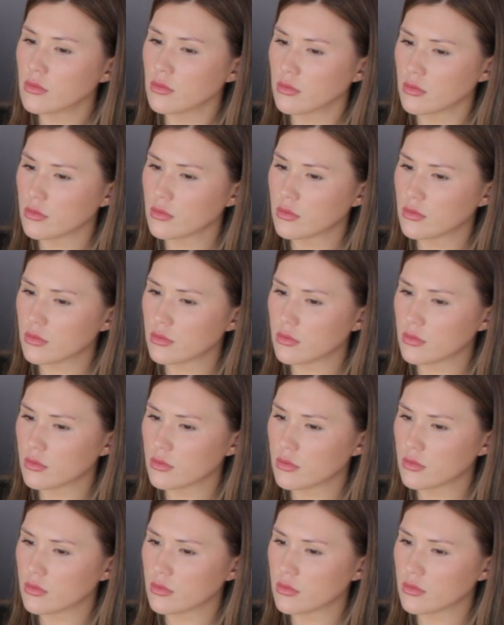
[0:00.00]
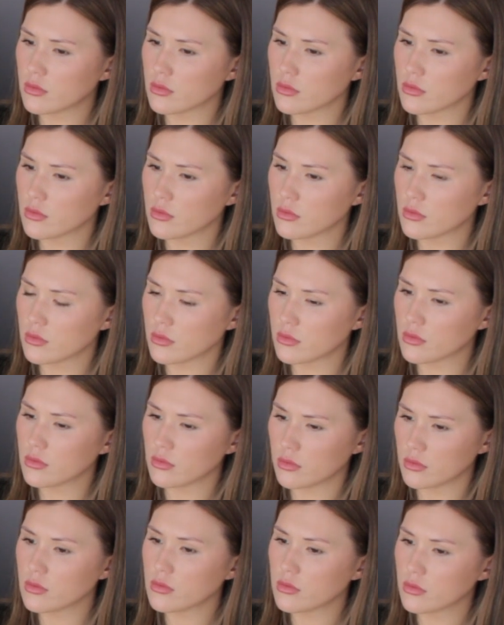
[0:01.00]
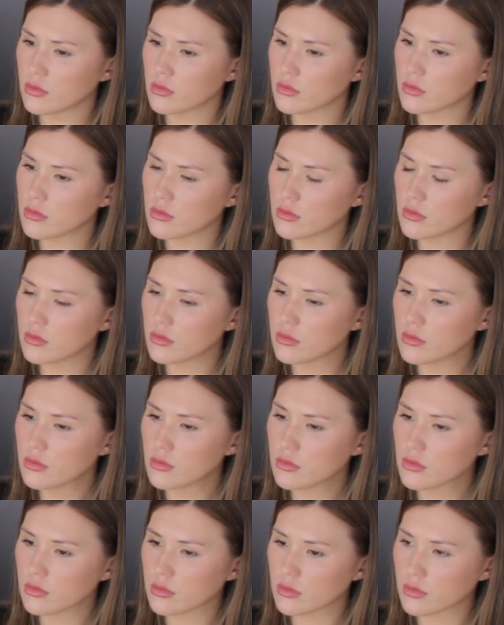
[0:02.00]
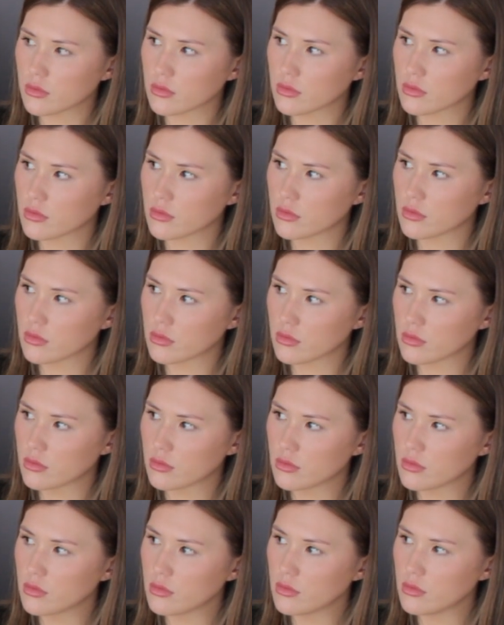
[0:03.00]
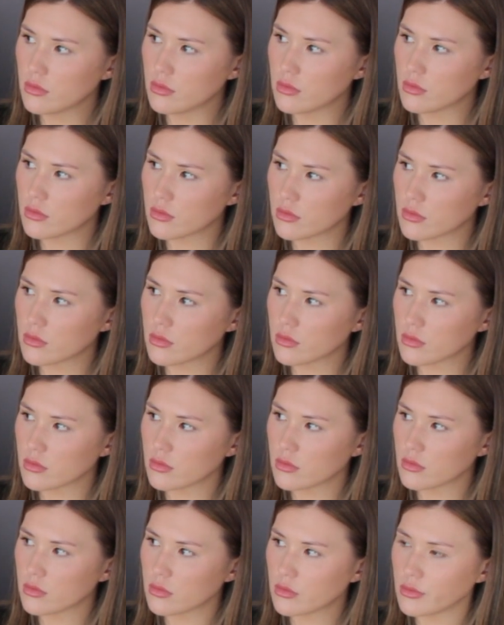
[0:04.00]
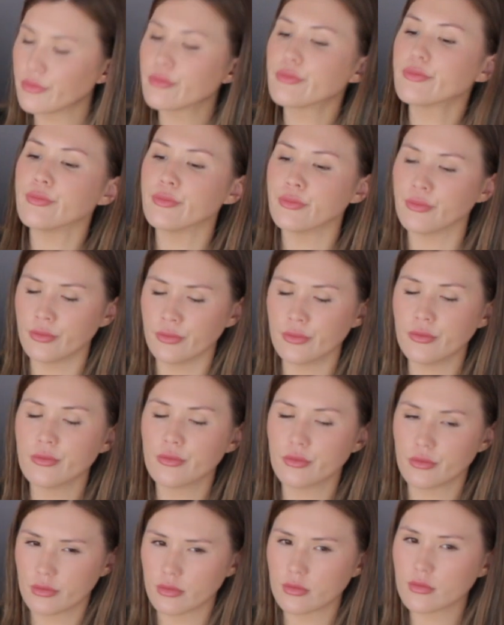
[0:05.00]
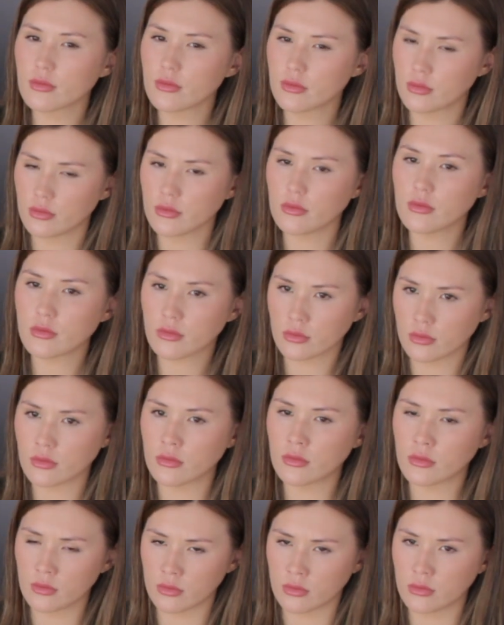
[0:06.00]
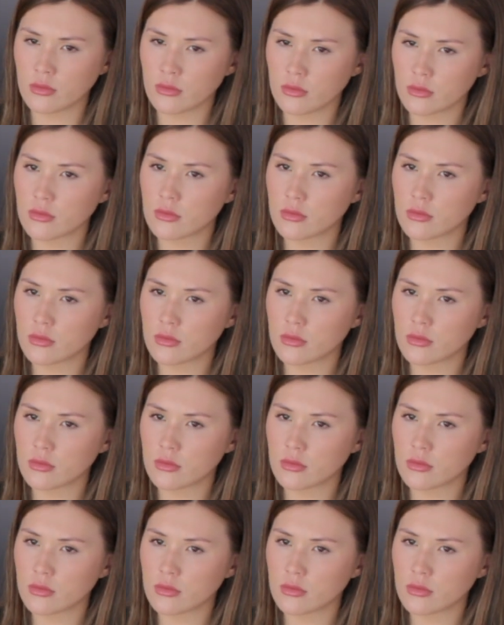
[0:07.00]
No words are spoken by the person on screen.